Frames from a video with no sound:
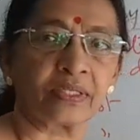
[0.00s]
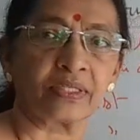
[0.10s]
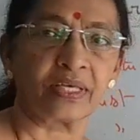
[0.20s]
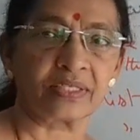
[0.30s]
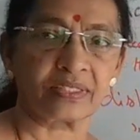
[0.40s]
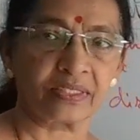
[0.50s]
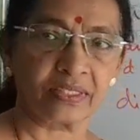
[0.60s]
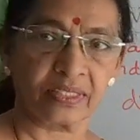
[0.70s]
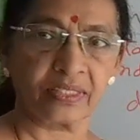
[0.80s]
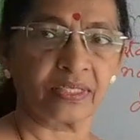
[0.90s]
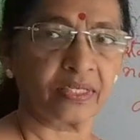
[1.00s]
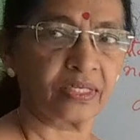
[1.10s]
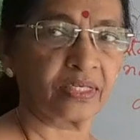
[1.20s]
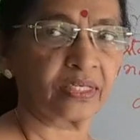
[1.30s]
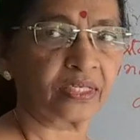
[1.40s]
Thus
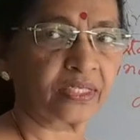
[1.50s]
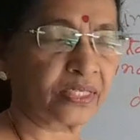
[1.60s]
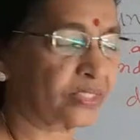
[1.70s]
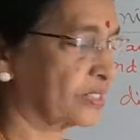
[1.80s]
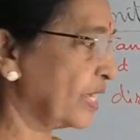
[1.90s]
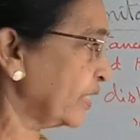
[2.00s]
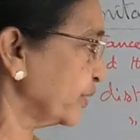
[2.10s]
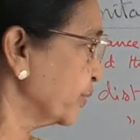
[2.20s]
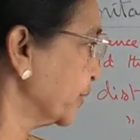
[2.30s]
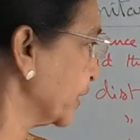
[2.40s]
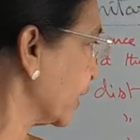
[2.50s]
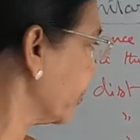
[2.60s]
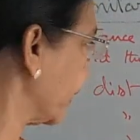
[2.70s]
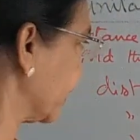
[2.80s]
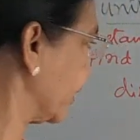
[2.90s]
it is the unitary
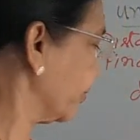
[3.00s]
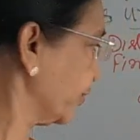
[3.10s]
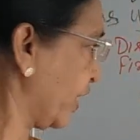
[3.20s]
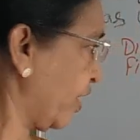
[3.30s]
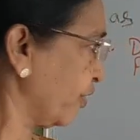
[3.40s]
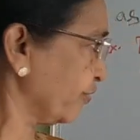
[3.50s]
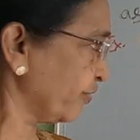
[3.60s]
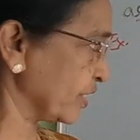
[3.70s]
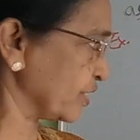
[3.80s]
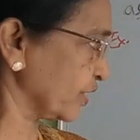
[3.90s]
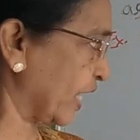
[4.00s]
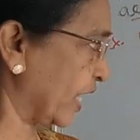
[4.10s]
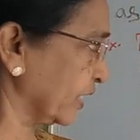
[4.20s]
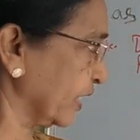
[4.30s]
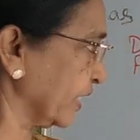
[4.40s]
method. We have first
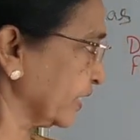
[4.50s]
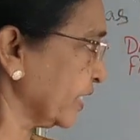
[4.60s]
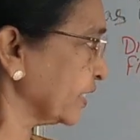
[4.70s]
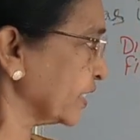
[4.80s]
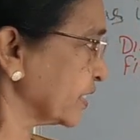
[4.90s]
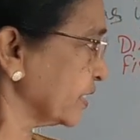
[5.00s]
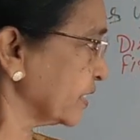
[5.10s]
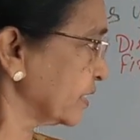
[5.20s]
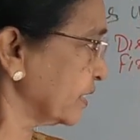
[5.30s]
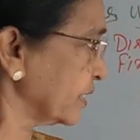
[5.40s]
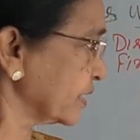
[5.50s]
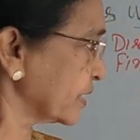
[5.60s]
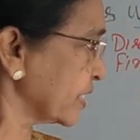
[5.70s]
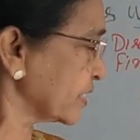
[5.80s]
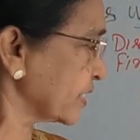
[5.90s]
calculated this
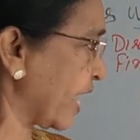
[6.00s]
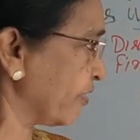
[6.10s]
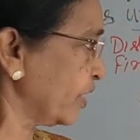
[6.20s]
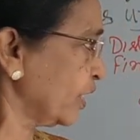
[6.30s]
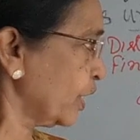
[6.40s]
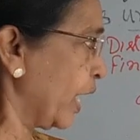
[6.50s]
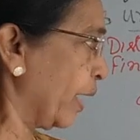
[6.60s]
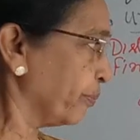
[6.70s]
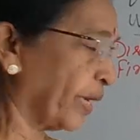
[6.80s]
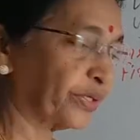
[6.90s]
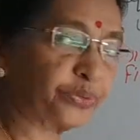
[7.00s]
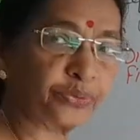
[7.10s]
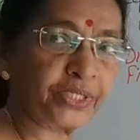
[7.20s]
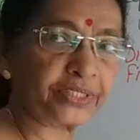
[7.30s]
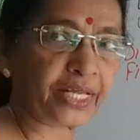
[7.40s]
distance travelled per
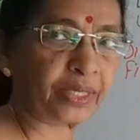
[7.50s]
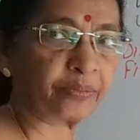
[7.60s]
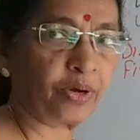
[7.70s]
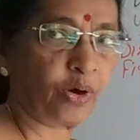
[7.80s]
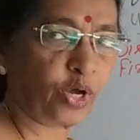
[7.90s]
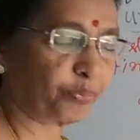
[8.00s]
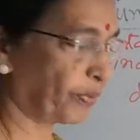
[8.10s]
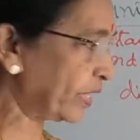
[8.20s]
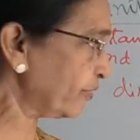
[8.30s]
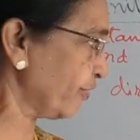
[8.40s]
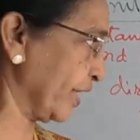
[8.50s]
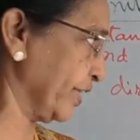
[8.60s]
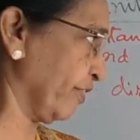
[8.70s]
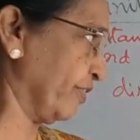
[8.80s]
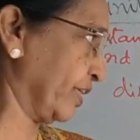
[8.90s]
unit time or per 1
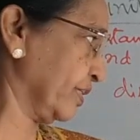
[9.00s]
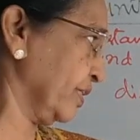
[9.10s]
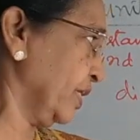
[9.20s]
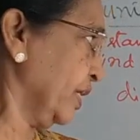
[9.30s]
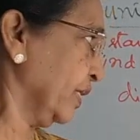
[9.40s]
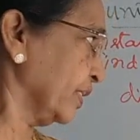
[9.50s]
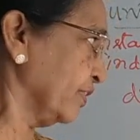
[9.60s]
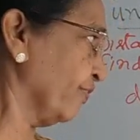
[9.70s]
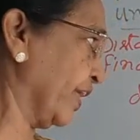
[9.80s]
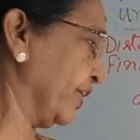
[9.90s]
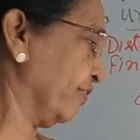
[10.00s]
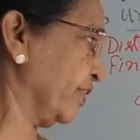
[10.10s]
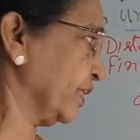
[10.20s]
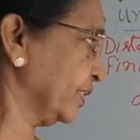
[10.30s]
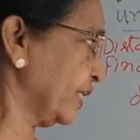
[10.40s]
hour, in 1
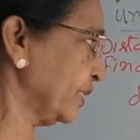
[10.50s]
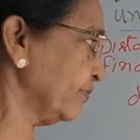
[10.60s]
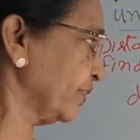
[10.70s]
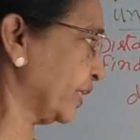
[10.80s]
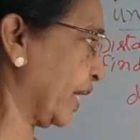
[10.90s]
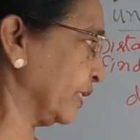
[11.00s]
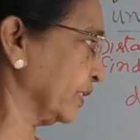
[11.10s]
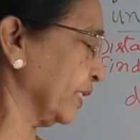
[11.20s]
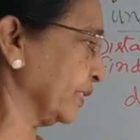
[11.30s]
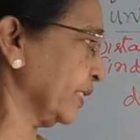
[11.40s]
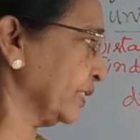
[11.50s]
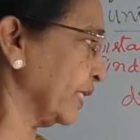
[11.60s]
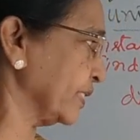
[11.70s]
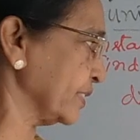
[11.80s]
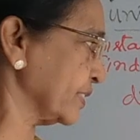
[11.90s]
hour. Then we calculated
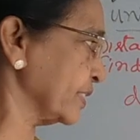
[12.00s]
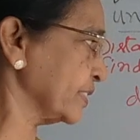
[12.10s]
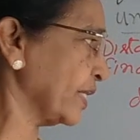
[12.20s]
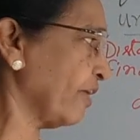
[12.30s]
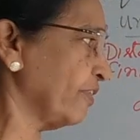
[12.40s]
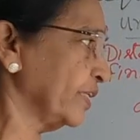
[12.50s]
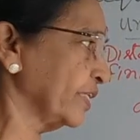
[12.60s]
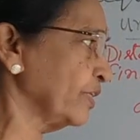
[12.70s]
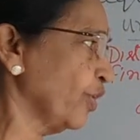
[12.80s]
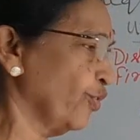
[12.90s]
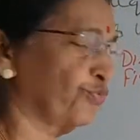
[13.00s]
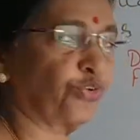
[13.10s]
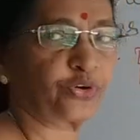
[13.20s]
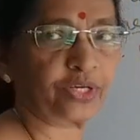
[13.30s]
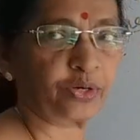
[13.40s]
the distance travelled in
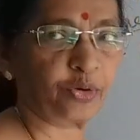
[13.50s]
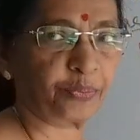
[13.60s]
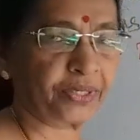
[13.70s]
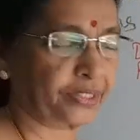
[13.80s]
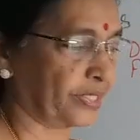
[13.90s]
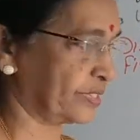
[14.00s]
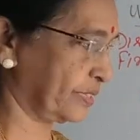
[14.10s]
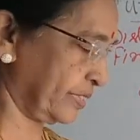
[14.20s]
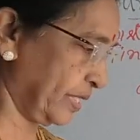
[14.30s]
4 kilometers.